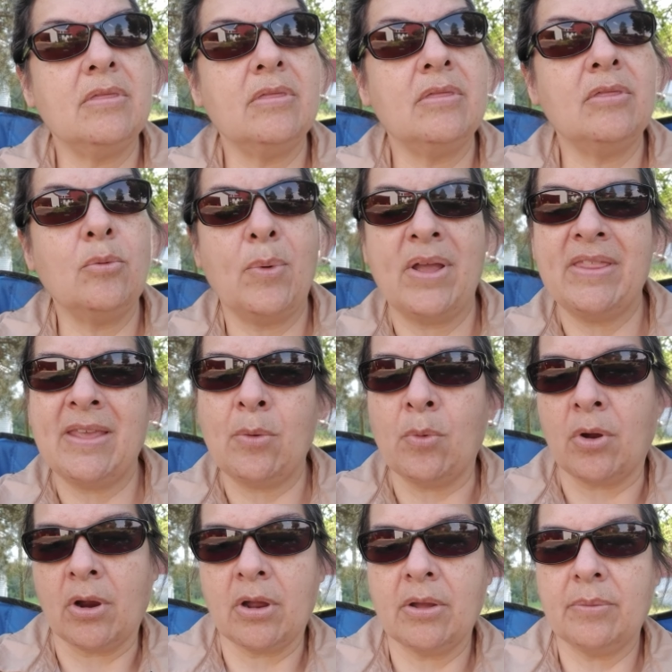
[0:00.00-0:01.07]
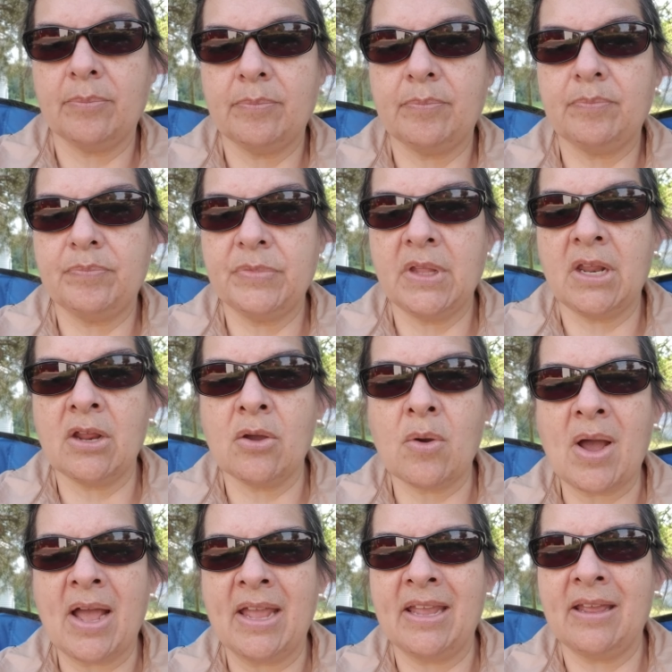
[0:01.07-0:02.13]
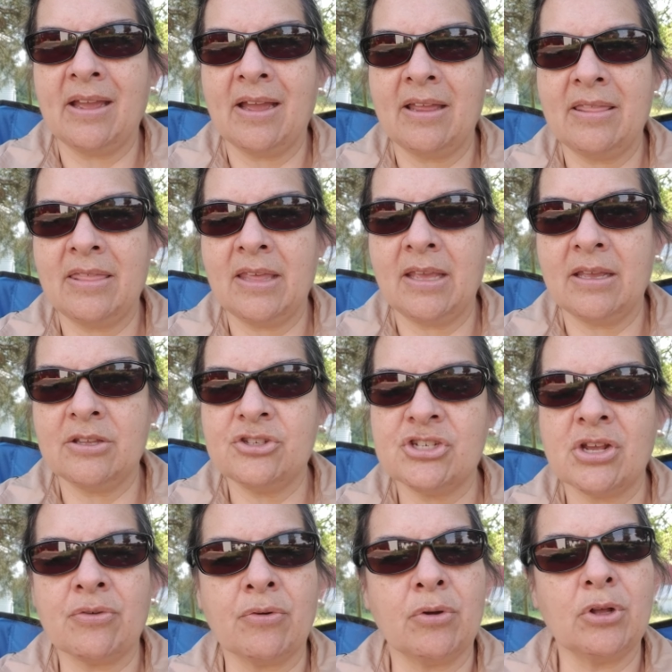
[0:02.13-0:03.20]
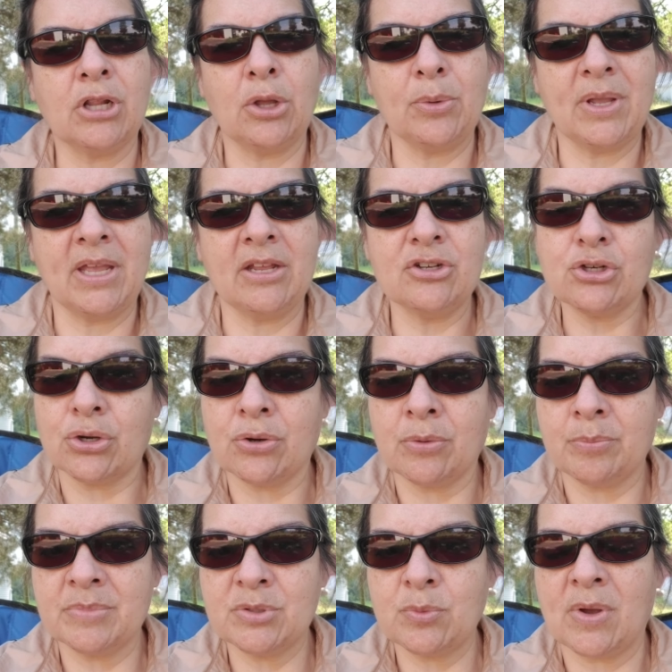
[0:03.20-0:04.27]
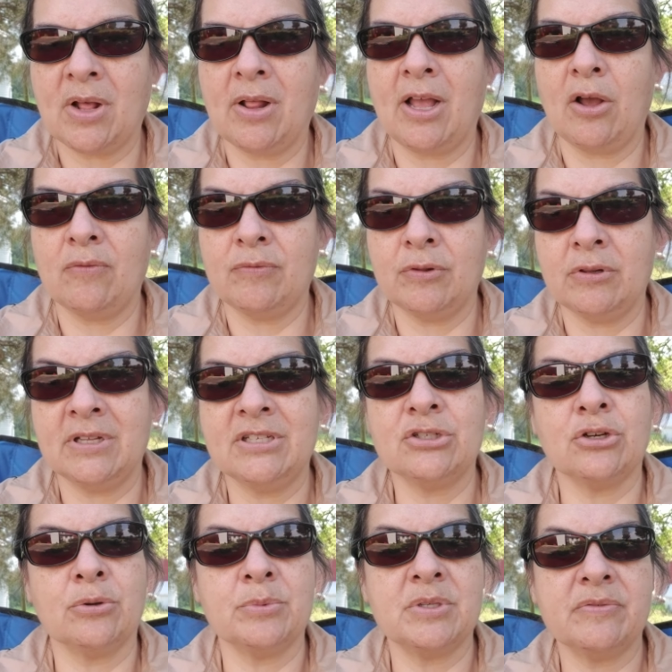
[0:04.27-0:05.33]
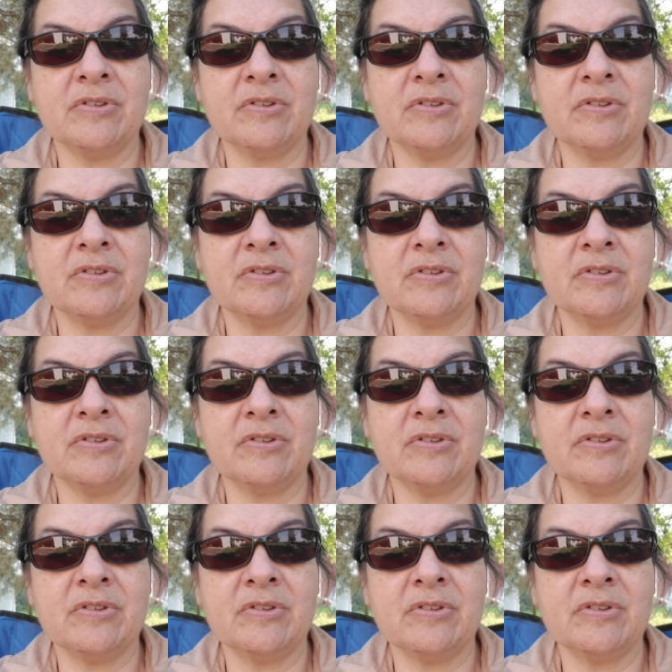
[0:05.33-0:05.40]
the way they work. I think general cloaking terms, while helpful in terms of